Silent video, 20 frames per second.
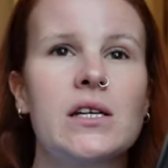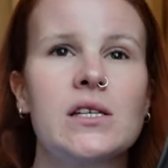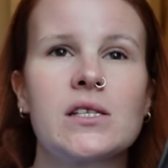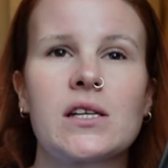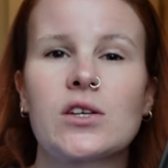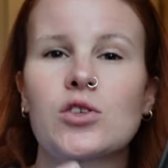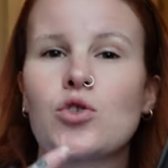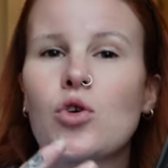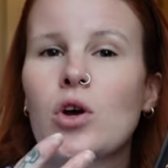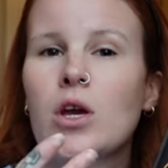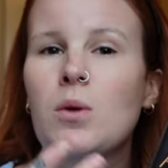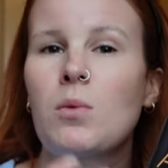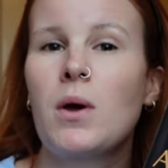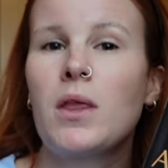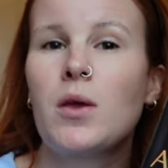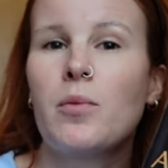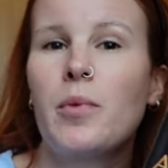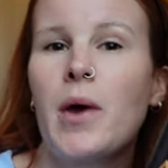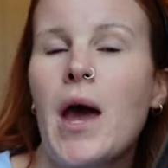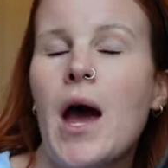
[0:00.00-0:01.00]
is like talking
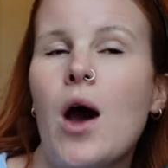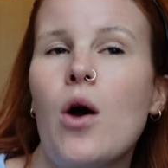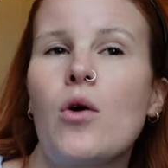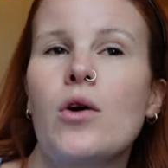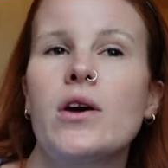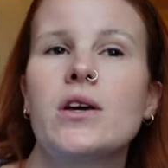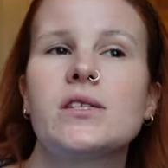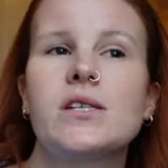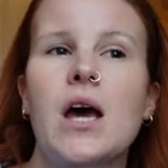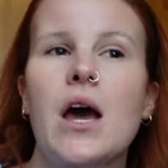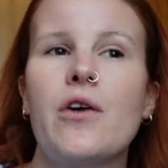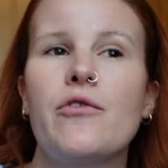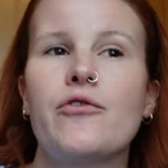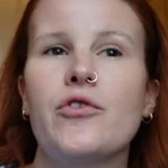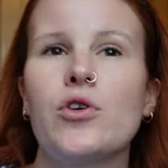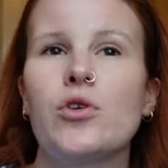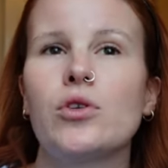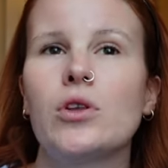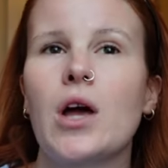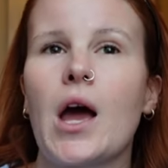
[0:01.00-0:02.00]
about the powers I
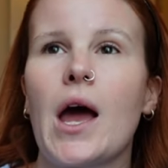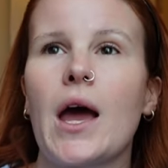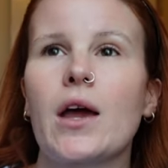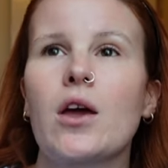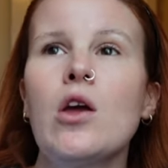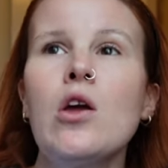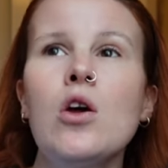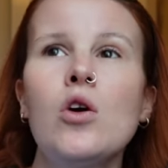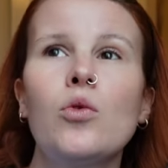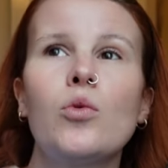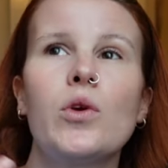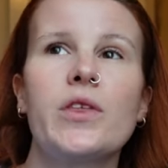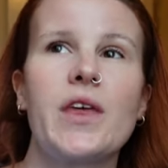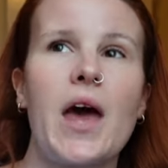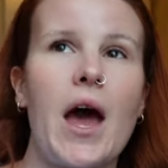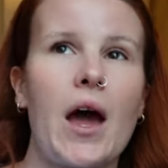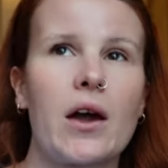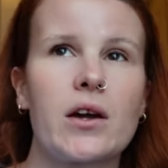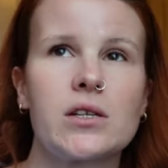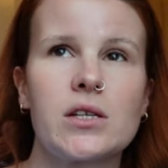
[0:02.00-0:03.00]
feel like with
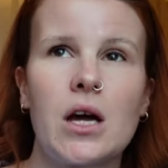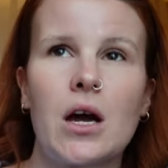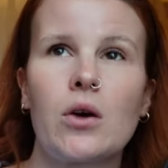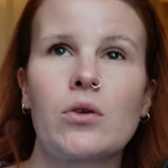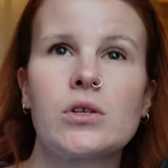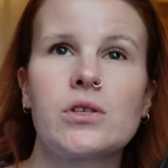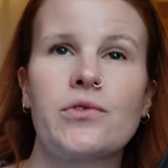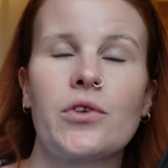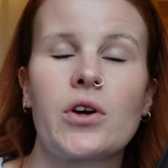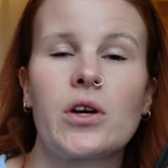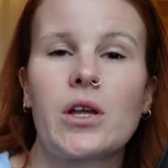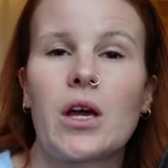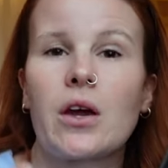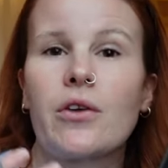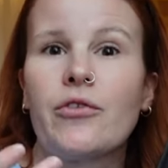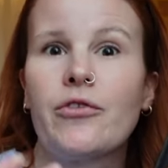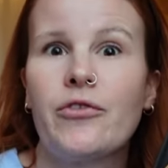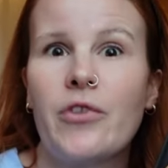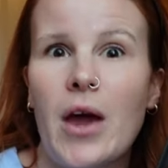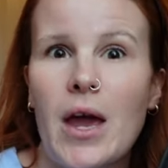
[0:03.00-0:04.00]
ACOTAR it was very
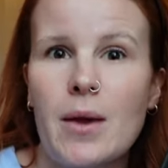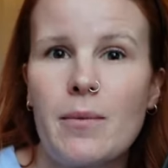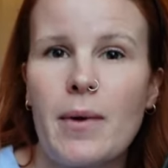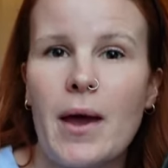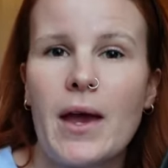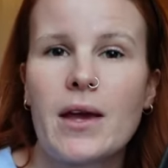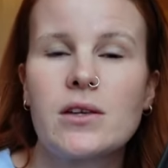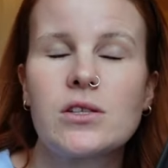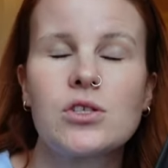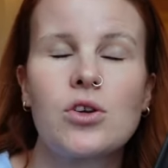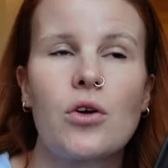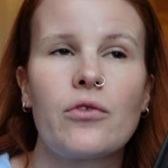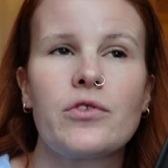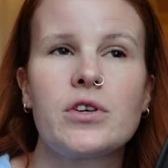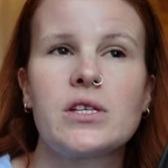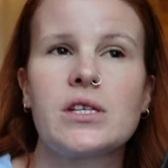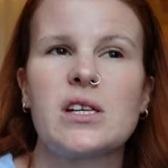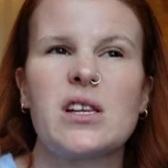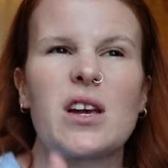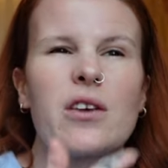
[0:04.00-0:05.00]
like fae based
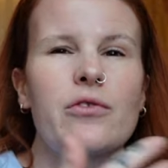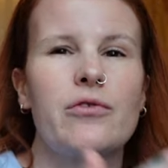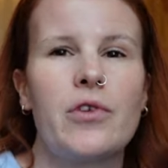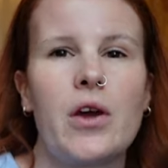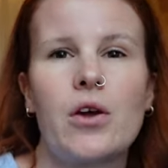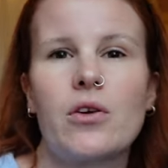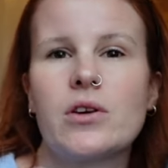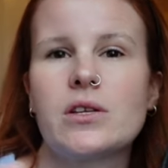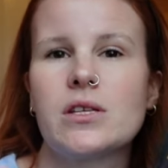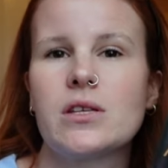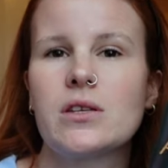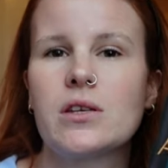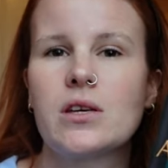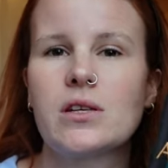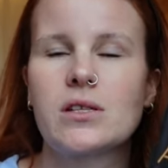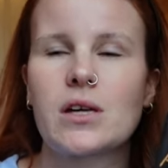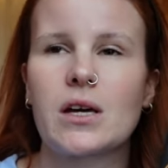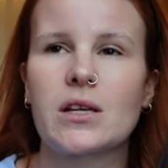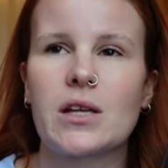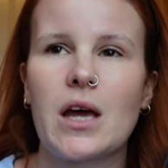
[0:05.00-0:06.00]
obviously like fairies and
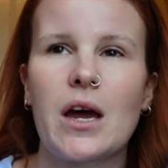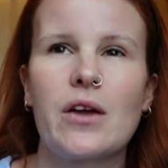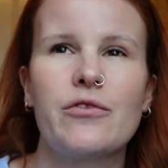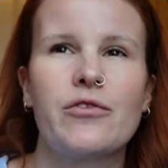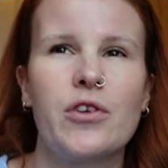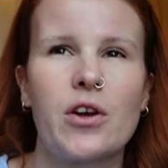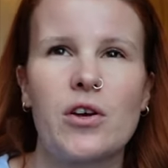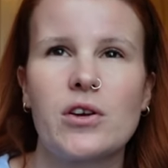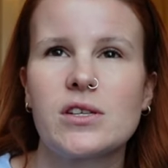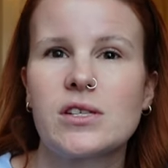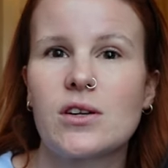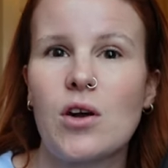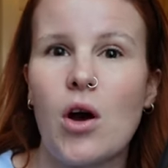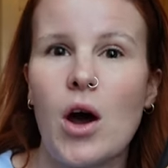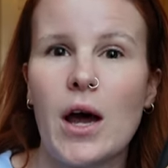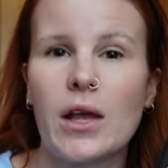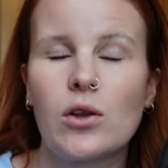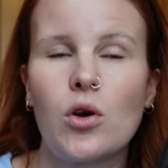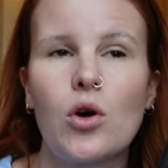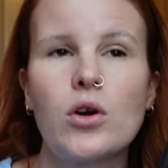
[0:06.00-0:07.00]
things like that fairies and
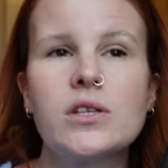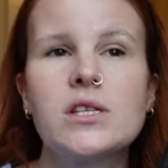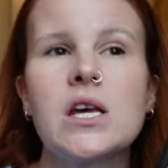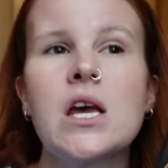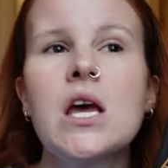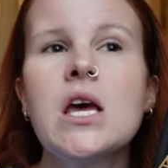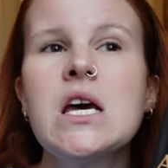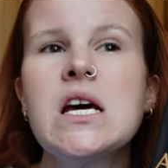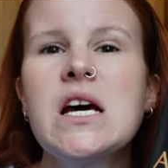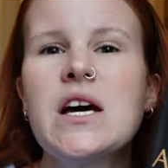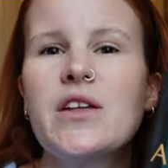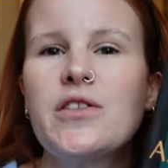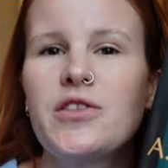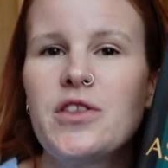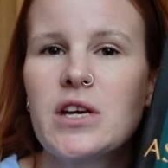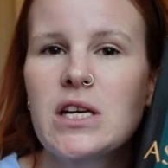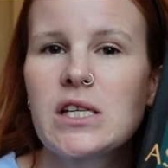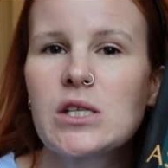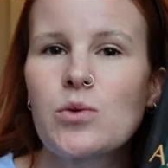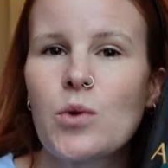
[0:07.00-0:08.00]
high lords
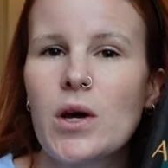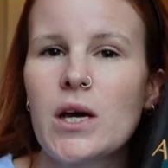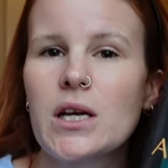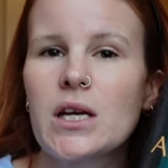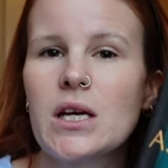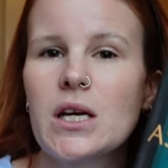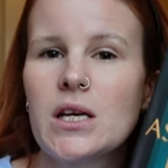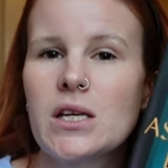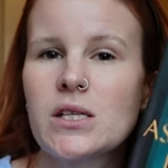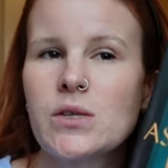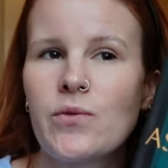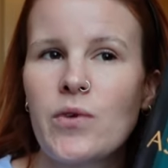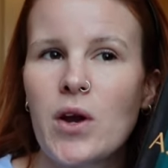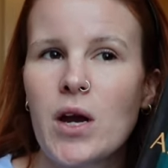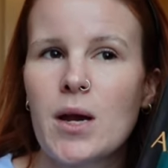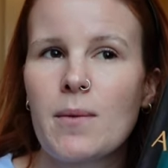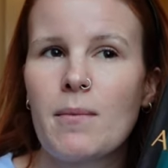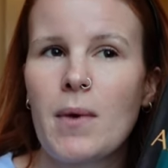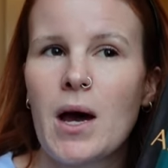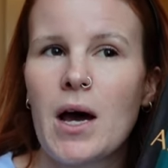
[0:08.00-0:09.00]
this one is
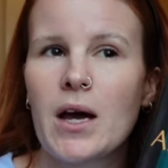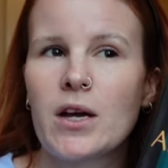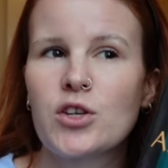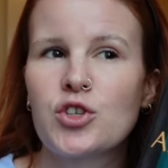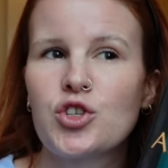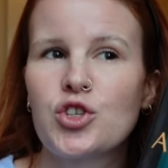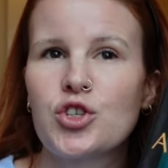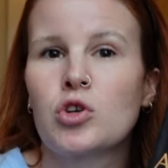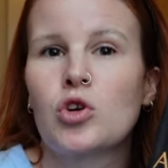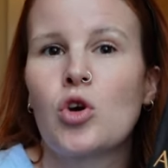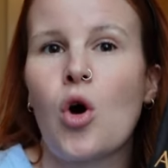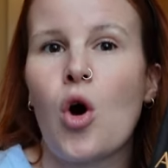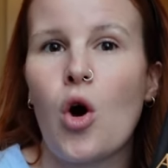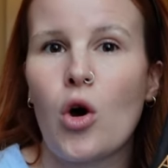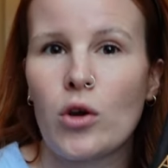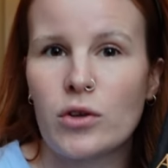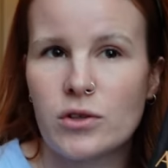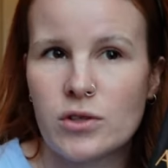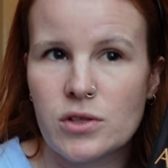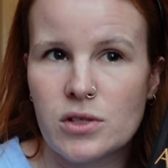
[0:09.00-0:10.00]
very much
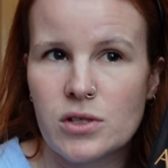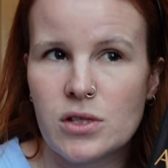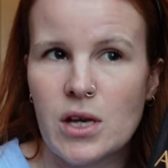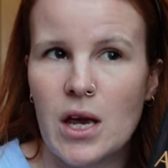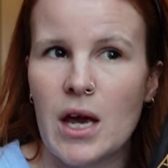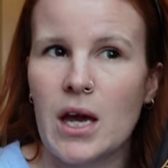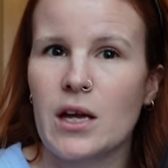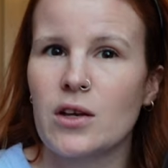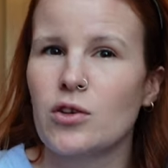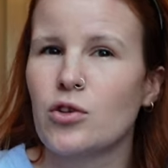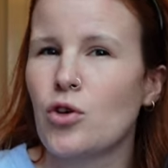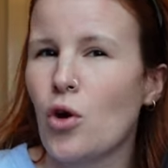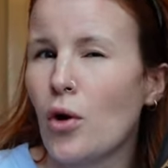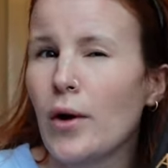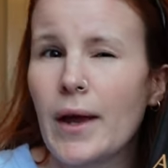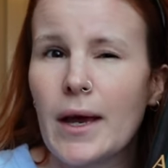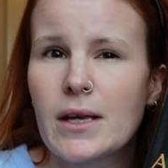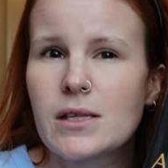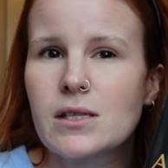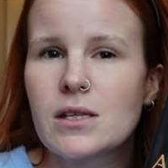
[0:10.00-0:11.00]
gods and
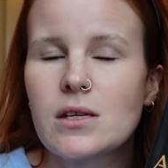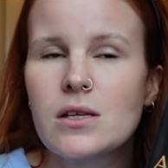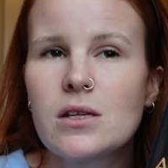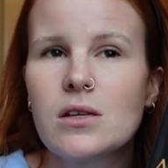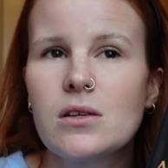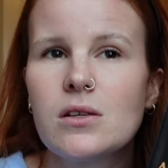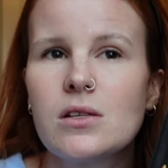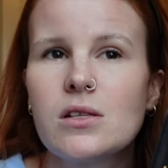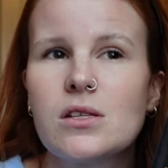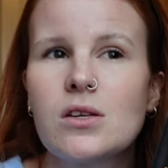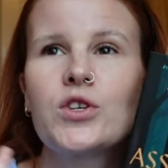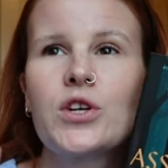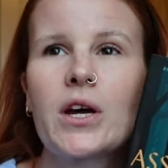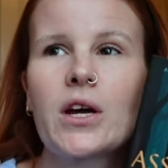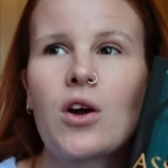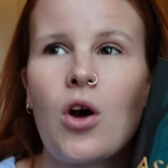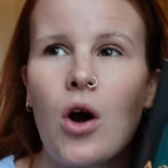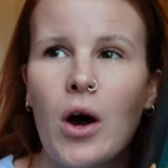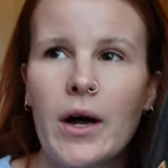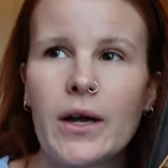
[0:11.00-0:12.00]
goddesses, which I
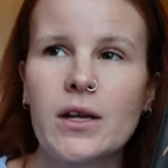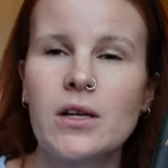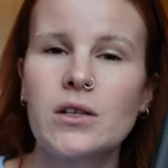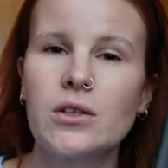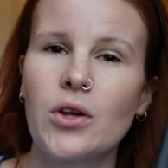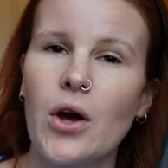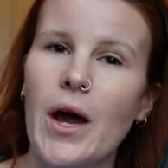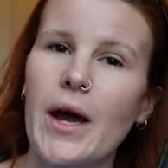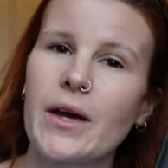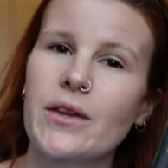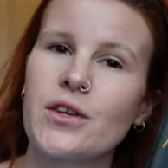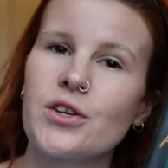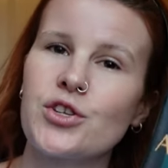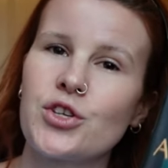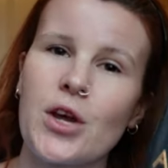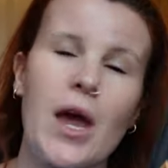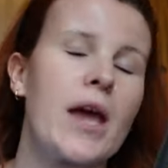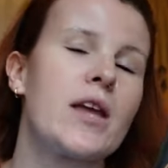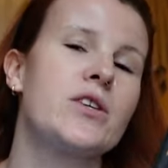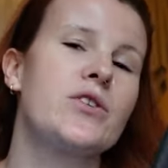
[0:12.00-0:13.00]
kind of like the
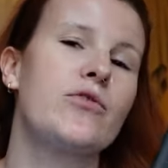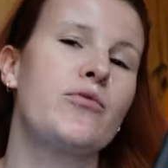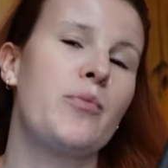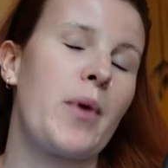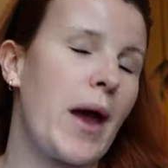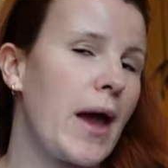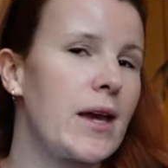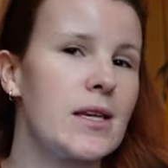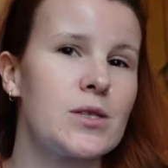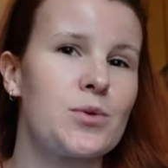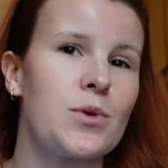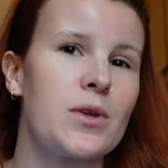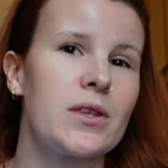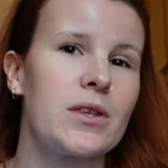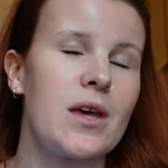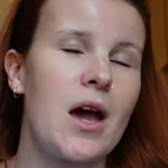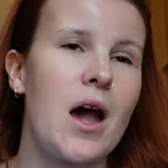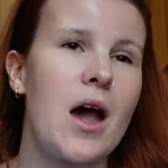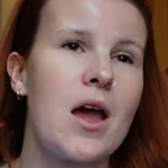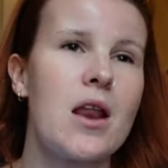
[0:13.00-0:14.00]
change of pace with
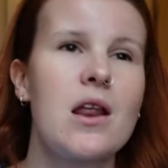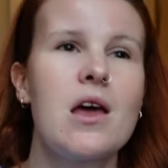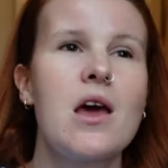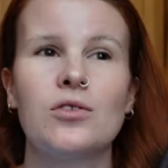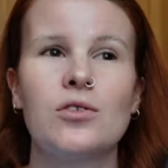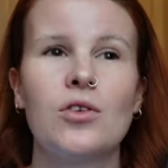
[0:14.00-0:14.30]
that.